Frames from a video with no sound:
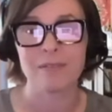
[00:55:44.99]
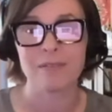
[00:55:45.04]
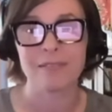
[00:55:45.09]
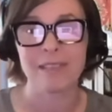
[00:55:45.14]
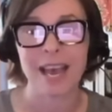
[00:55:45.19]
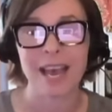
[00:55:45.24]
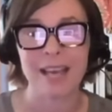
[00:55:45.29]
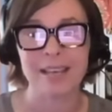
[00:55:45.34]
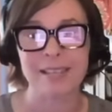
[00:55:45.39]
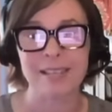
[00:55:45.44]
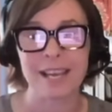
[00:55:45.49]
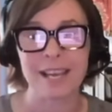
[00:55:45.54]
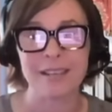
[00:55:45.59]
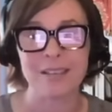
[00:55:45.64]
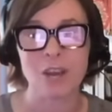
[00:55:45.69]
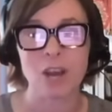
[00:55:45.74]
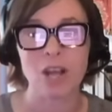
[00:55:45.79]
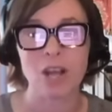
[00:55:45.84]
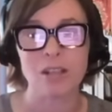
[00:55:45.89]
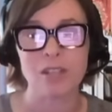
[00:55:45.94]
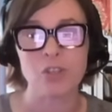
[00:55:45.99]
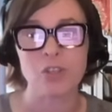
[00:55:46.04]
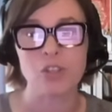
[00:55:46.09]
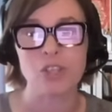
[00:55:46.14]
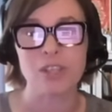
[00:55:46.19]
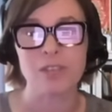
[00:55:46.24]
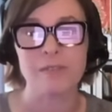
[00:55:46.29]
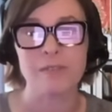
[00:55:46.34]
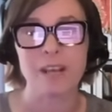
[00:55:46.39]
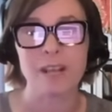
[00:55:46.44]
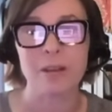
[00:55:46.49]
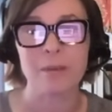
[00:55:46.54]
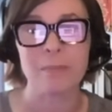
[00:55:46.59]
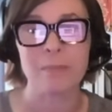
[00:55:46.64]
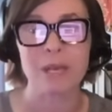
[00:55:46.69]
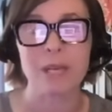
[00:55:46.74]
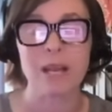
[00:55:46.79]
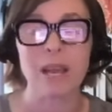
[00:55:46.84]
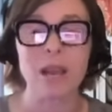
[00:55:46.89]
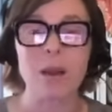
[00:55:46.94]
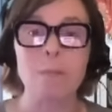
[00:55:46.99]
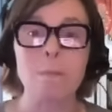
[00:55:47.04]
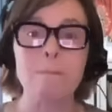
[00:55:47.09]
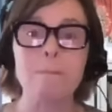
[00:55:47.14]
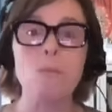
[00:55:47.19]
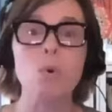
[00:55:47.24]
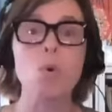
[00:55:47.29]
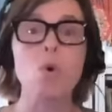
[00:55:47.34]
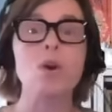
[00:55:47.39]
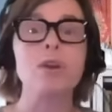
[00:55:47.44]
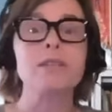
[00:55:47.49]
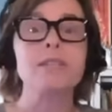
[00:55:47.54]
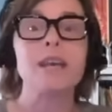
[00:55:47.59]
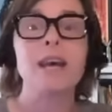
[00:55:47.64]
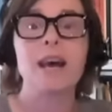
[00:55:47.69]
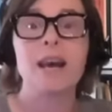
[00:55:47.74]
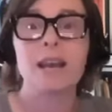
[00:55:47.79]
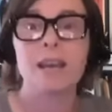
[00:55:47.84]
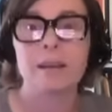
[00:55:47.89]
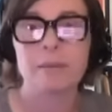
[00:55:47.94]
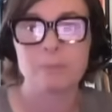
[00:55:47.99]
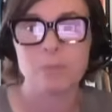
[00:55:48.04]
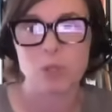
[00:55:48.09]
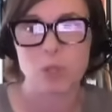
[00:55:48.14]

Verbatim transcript: that technology development and more time